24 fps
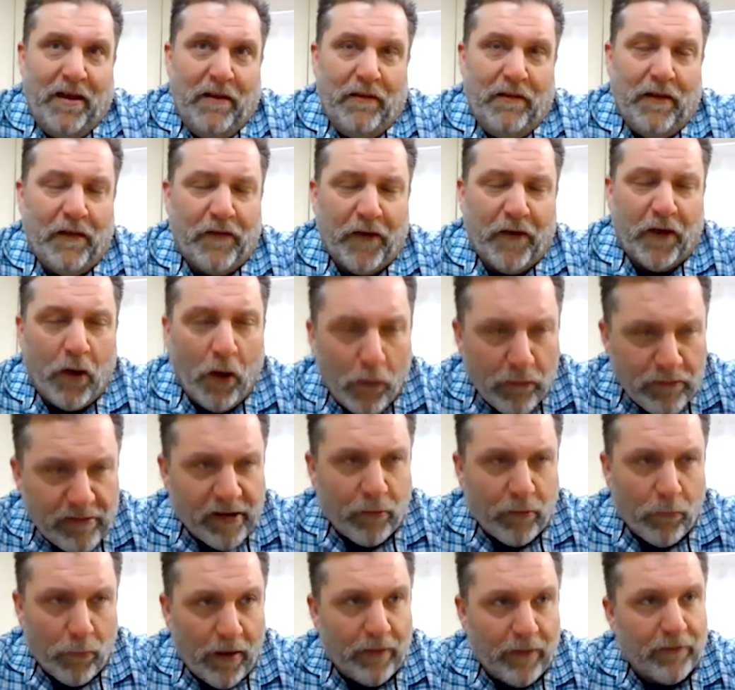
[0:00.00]
that the
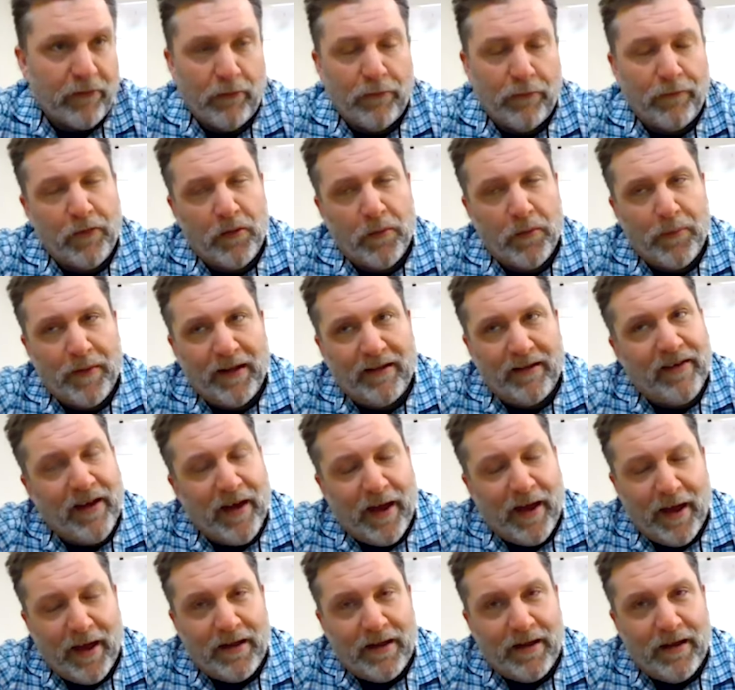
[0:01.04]
coaching roster for the Big
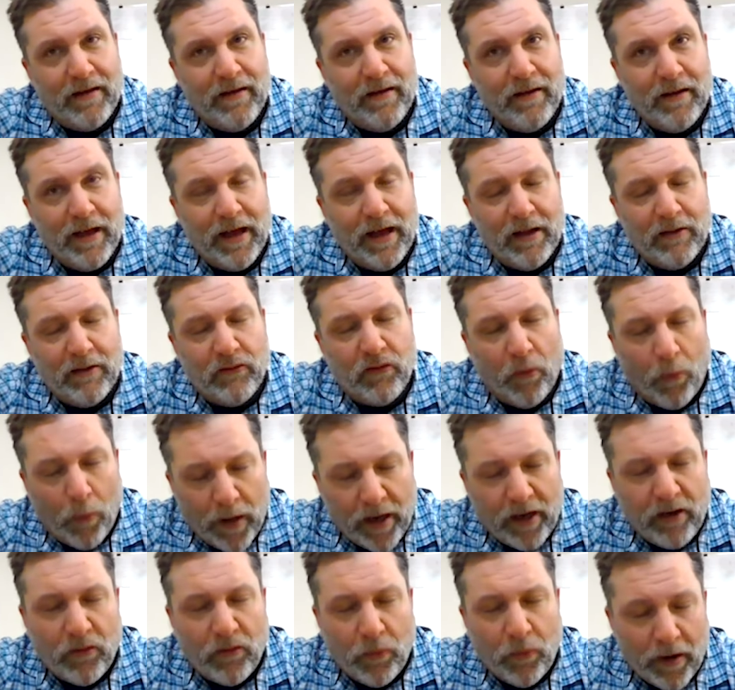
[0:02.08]
Ten in
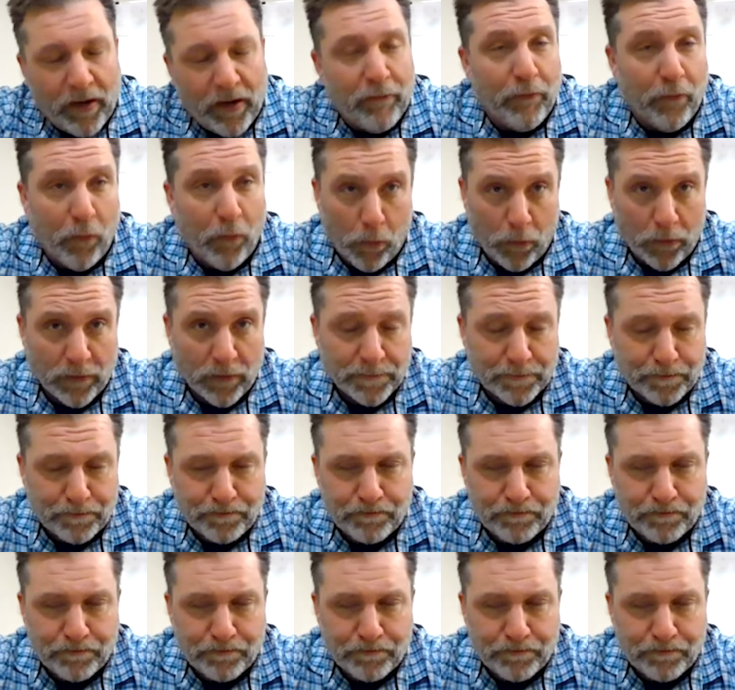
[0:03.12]
2024,